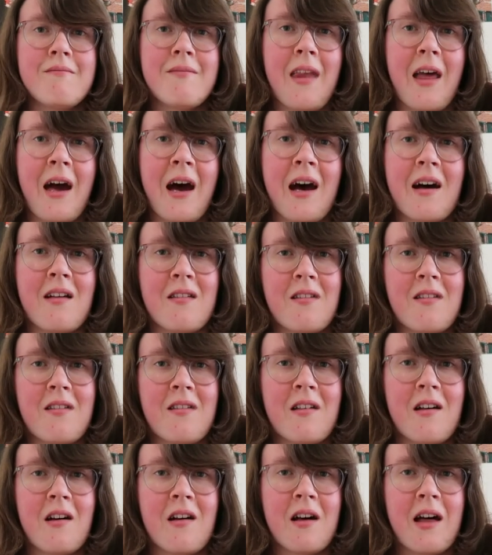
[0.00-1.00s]
has
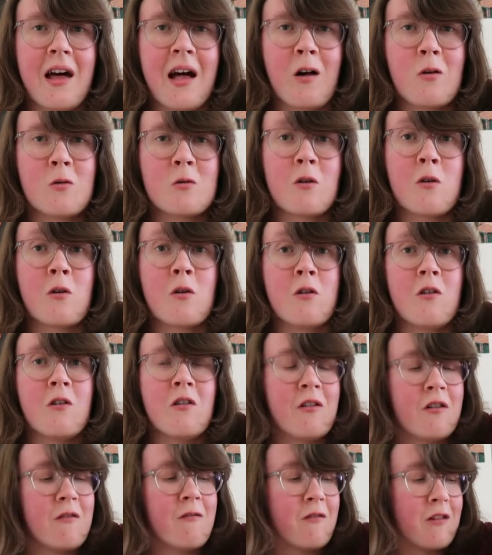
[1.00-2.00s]
held
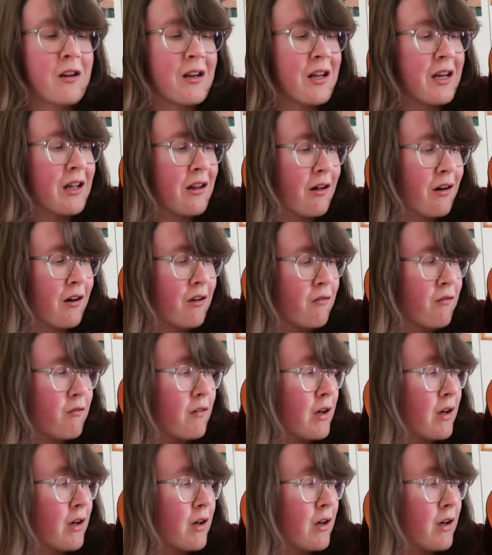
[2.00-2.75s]
on for dear life.